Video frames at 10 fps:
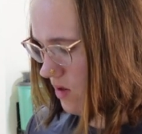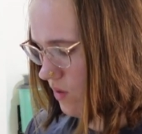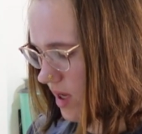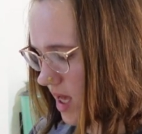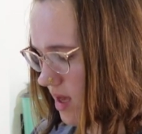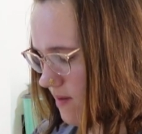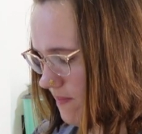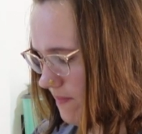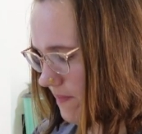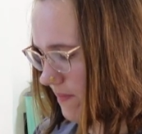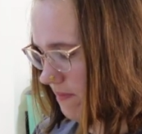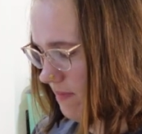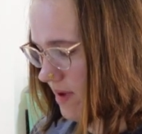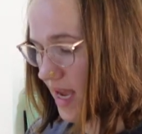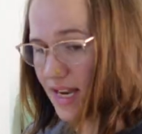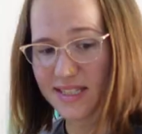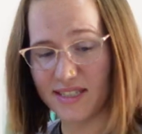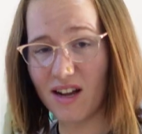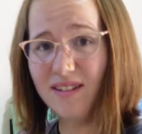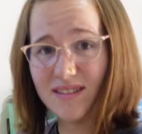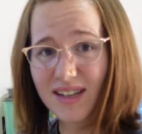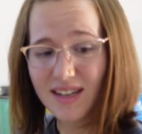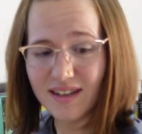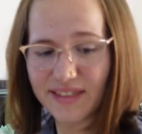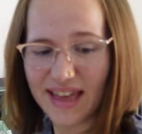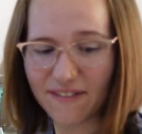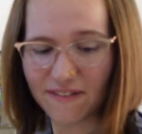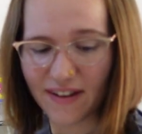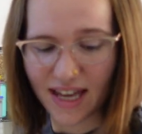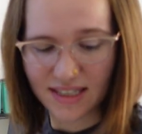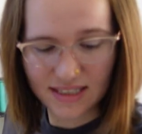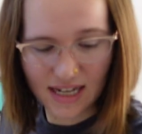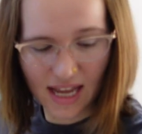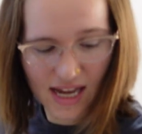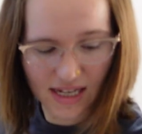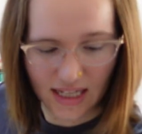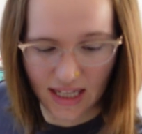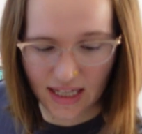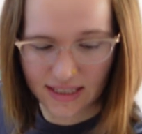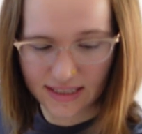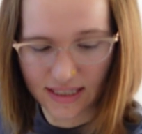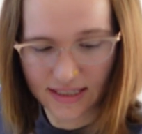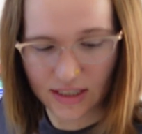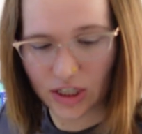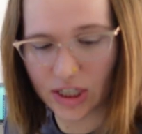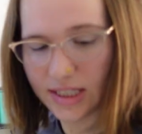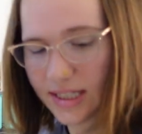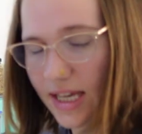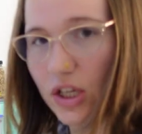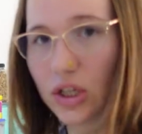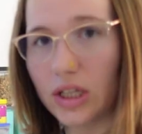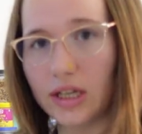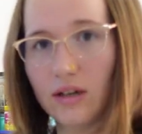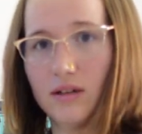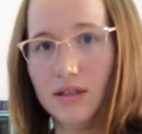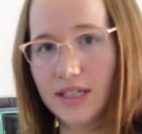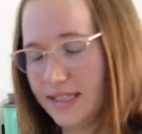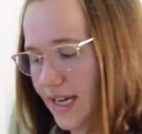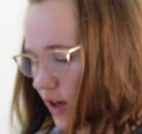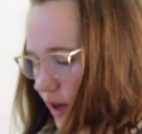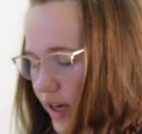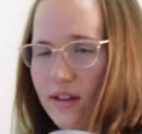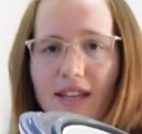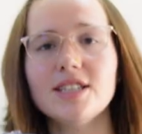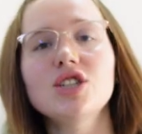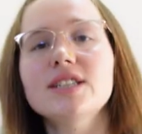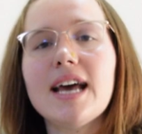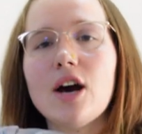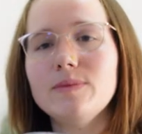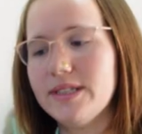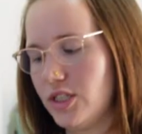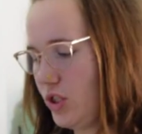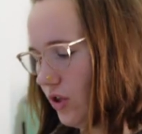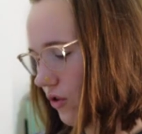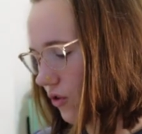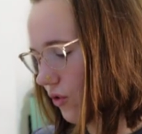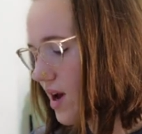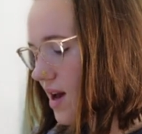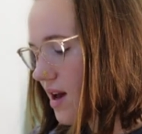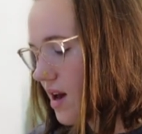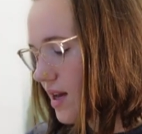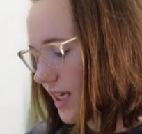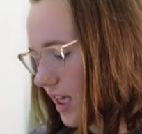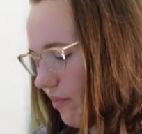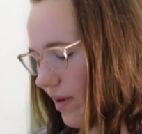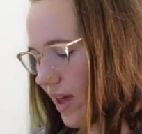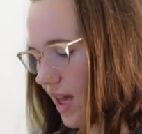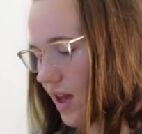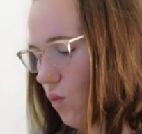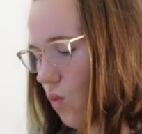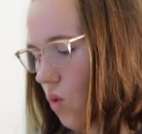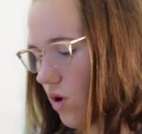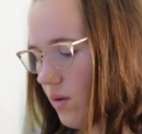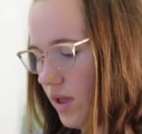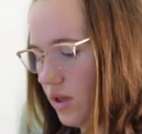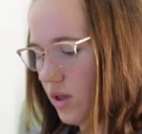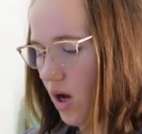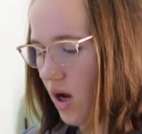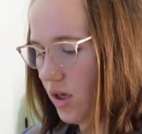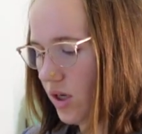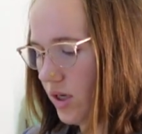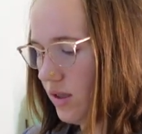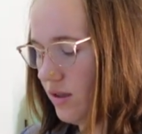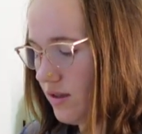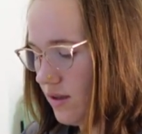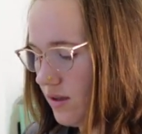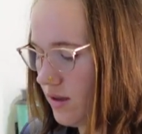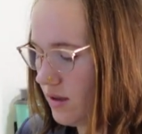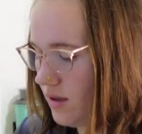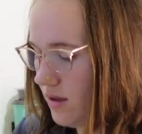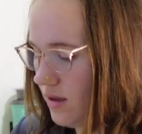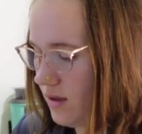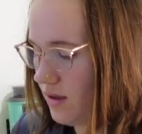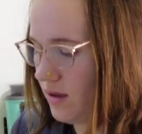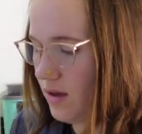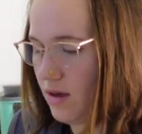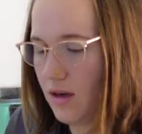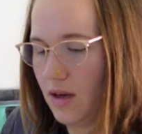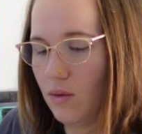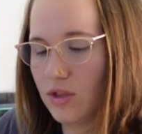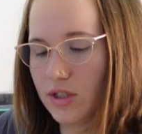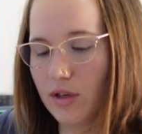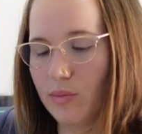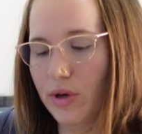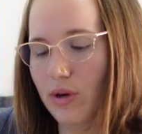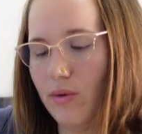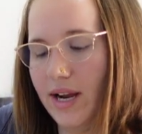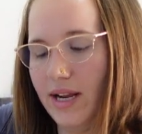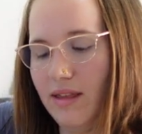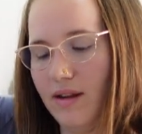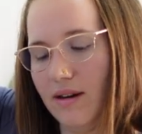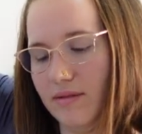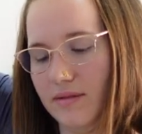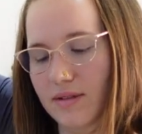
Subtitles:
Okay, and it's done. That fast and easy. So you're going to take your little container here. This just helps to keep it warm longer. I'm just going to put it right in there.